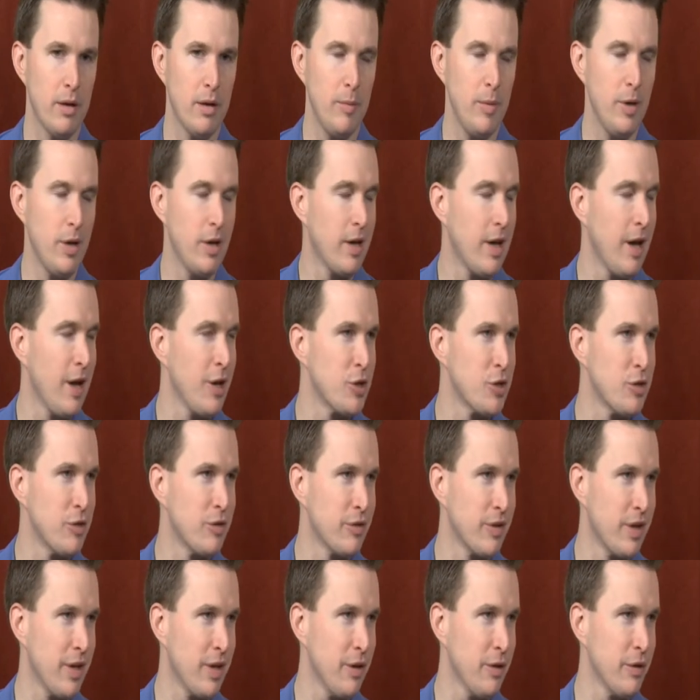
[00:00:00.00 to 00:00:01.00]
communication
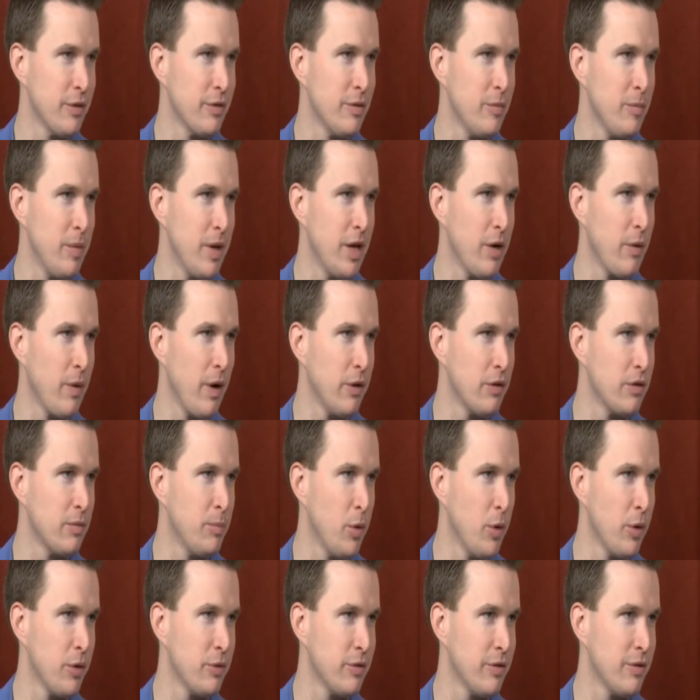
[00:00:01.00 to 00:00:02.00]
skills and being around
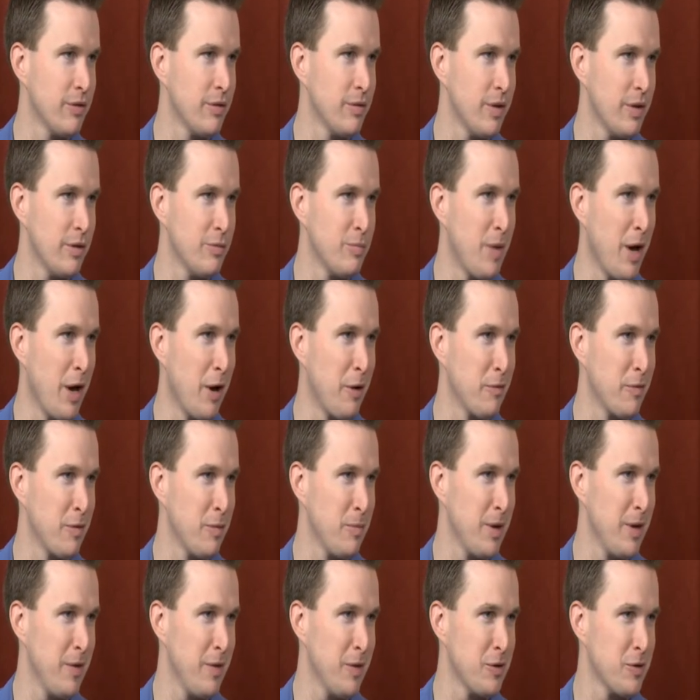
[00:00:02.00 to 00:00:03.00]
sports is better for
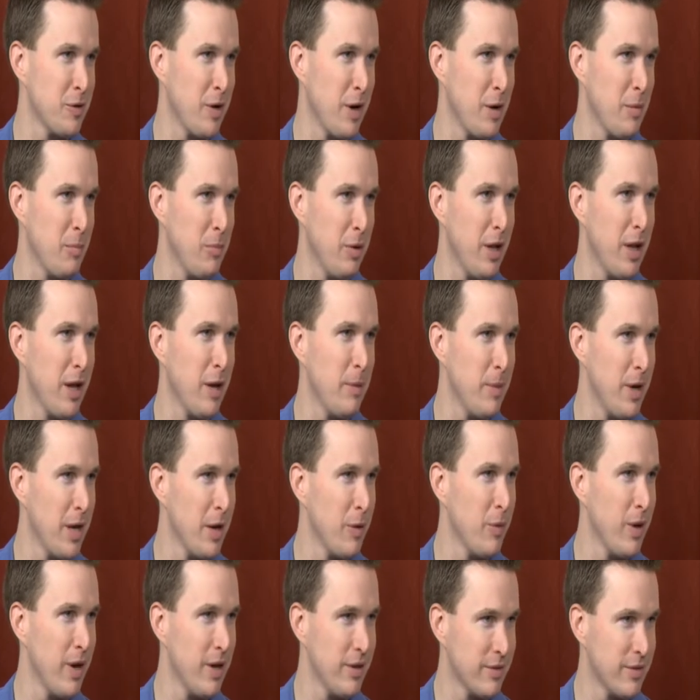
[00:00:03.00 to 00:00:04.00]
me than trying to play them
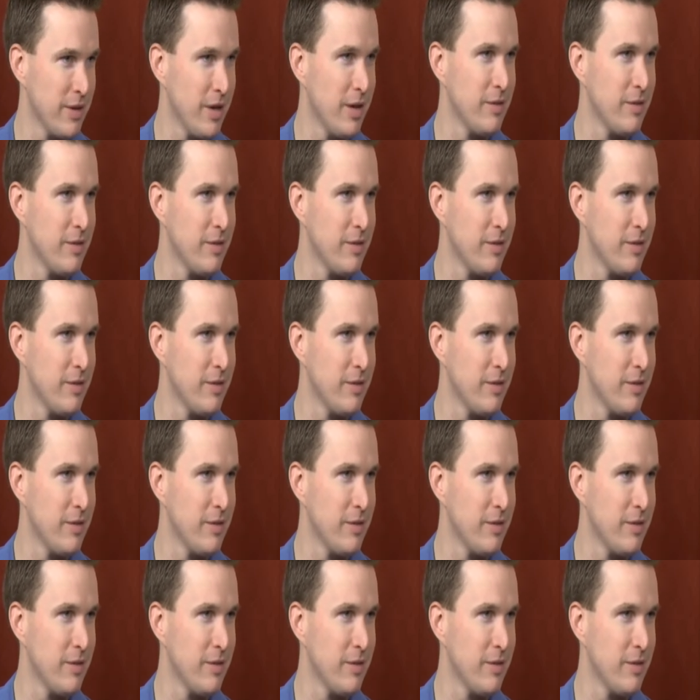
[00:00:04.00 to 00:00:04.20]
anyway. So